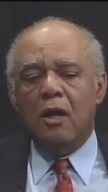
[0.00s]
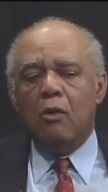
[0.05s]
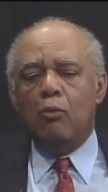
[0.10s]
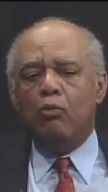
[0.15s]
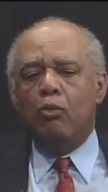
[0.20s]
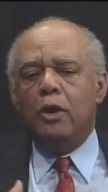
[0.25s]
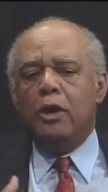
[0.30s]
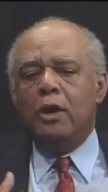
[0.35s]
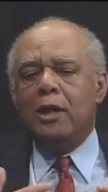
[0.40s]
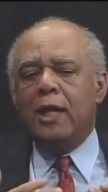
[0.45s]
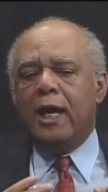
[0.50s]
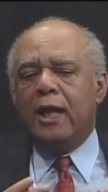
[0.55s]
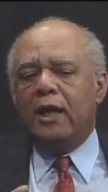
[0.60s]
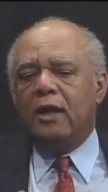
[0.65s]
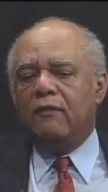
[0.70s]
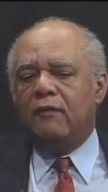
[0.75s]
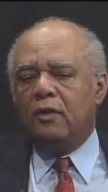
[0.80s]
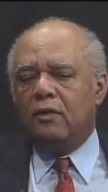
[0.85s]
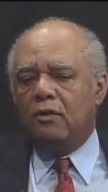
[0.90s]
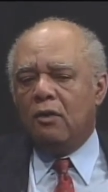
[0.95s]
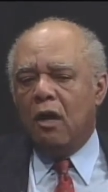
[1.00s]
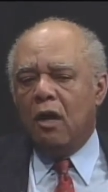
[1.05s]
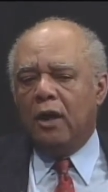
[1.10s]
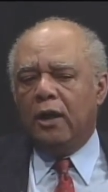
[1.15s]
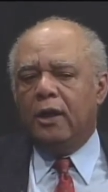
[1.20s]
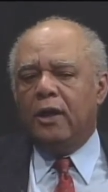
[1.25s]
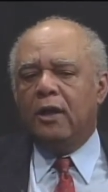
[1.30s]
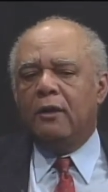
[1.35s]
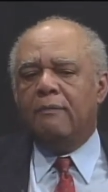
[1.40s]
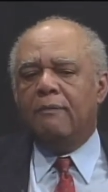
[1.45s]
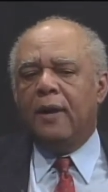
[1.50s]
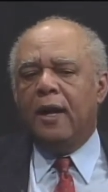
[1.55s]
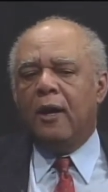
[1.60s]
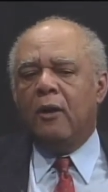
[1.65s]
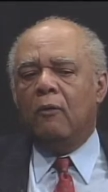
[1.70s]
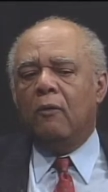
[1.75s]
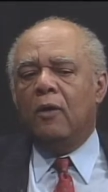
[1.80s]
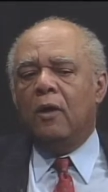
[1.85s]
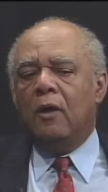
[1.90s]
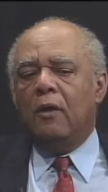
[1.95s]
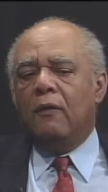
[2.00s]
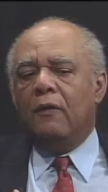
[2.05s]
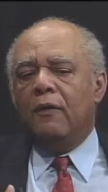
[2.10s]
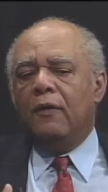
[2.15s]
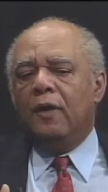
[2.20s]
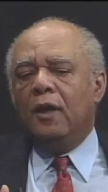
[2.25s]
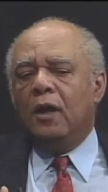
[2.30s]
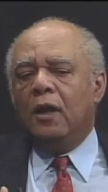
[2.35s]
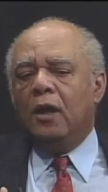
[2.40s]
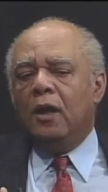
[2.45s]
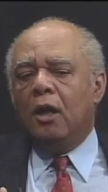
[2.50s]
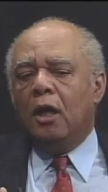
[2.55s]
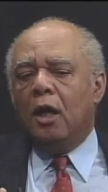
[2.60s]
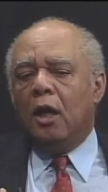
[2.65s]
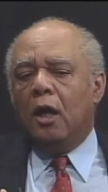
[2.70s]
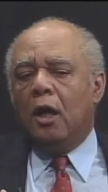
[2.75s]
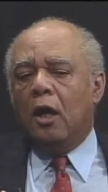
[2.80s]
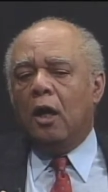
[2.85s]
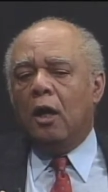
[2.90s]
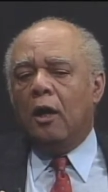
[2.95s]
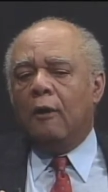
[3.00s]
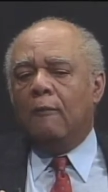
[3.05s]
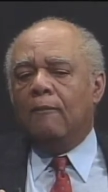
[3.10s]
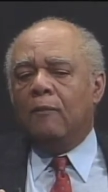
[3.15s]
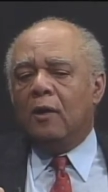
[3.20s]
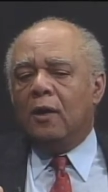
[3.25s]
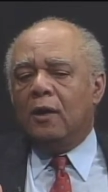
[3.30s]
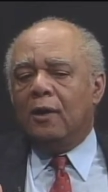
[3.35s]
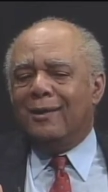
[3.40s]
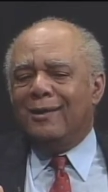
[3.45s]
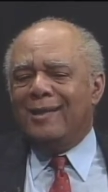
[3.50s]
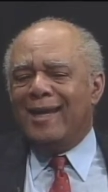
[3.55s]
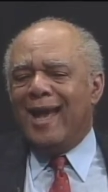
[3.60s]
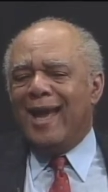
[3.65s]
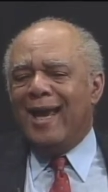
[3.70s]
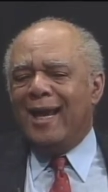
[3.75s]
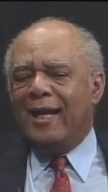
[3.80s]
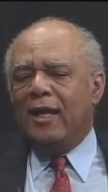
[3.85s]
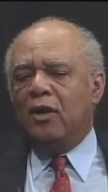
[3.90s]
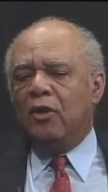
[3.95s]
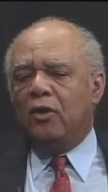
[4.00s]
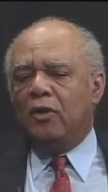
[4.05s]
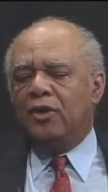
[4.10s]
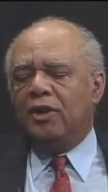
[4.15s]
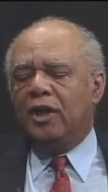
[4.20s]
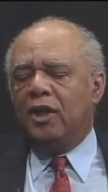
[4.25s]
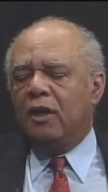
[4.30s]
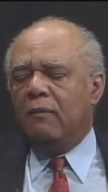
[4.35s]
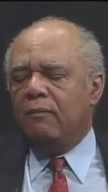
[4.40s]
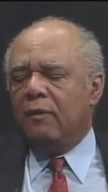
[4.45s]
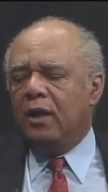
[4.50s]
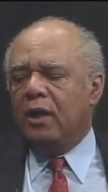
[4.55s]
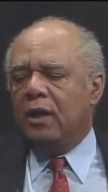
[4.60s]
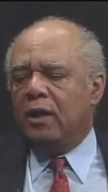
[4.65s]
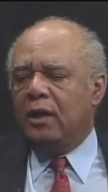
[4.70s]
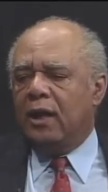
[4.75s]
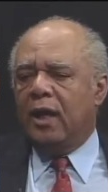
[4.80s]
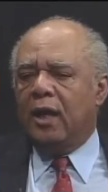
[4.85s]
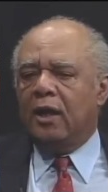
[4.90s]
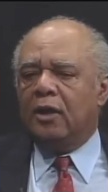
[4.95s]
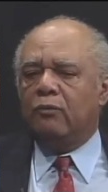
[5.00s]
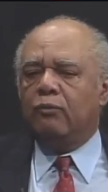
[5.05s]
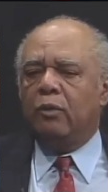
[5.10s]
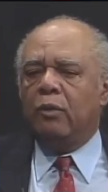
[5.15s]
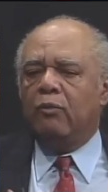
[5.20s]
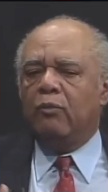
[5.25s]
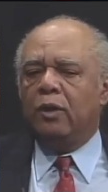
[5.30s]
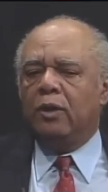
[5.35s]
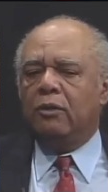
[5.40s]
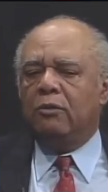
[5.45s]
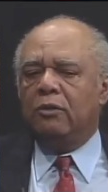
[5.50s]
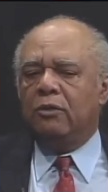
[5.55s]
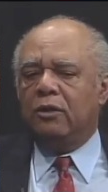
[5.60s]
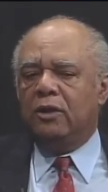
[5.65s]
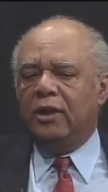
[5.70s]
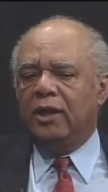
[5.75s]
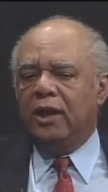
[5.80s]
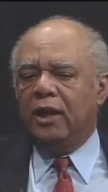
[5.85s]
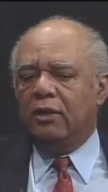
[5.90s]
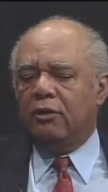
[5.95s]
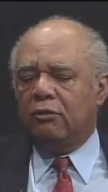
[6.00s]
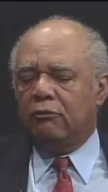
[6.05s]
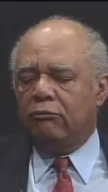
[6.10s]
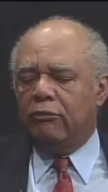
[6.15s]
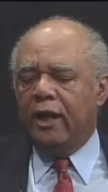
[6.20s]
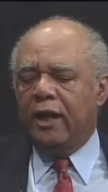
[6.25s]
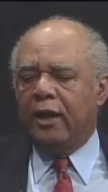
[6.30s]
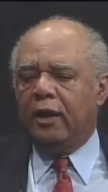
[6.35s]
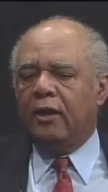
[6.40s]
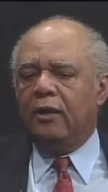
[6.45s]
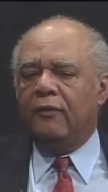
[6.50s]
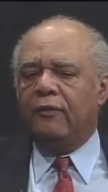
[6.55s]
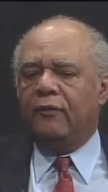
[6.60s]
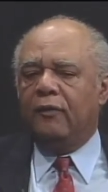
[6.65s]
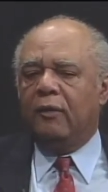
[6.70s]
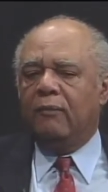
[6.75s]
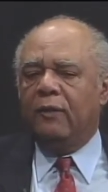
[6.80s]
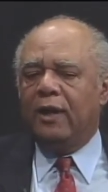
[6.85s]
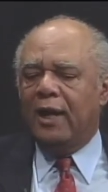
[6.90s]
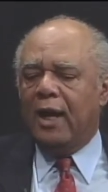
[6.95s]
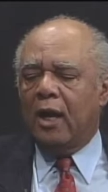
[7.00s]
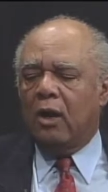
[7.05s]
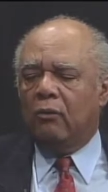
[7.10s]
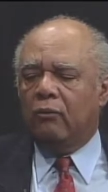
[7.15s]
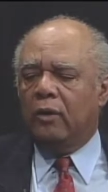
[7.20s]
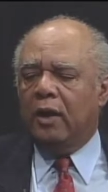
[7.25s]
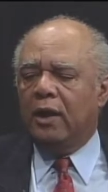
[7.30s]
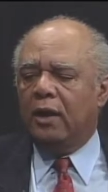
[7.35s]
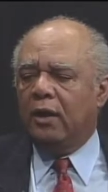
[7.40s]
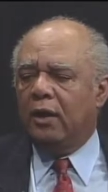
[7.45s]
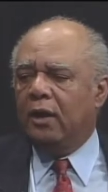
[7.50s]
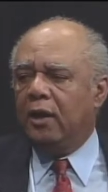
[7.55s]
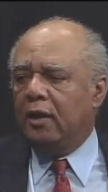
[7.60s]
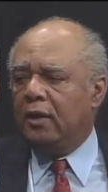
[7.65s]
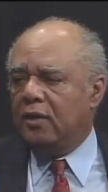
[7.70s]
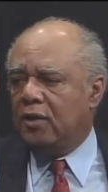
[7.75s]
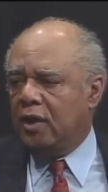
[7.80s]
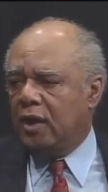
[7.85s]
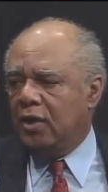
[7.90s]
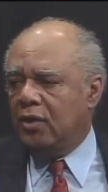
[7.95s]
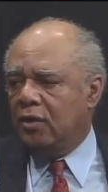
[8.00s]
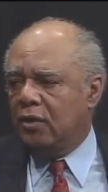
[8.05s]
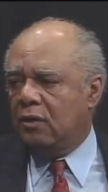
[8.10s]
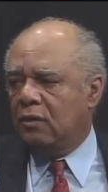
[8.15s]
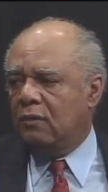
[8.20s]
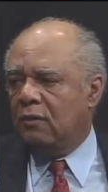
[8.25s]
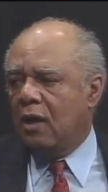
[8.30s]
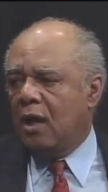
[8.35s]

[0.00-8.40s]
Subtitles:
We're not even talking about the $9 or $10 million we would get directly from the outright legalization.